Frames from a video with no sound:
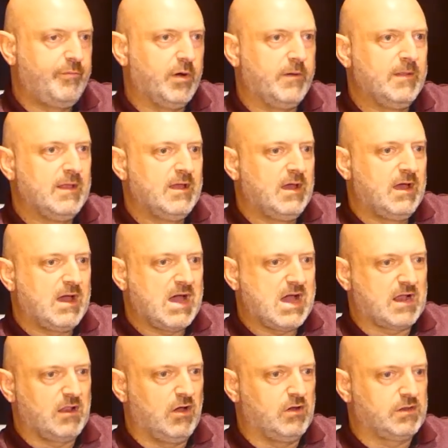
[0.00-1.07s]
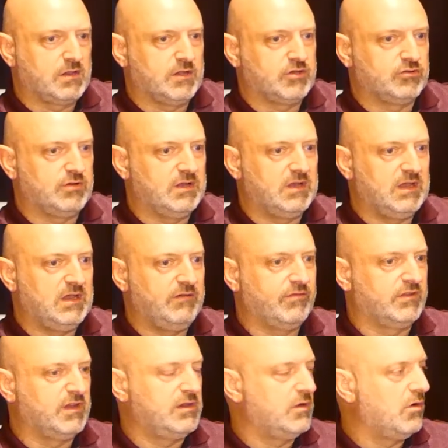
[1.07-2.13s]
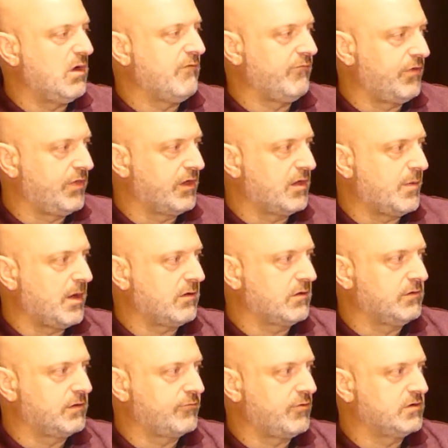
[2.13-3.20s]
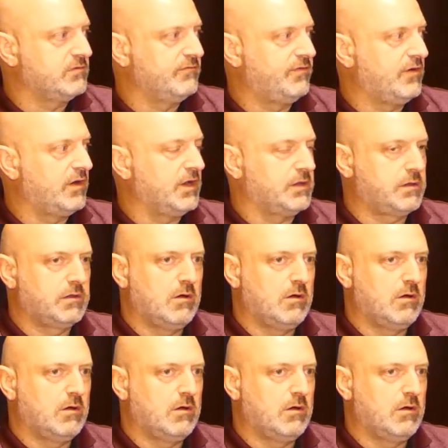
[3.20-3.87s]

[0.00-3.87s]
But our clients literally leave and they know everything about construction finance.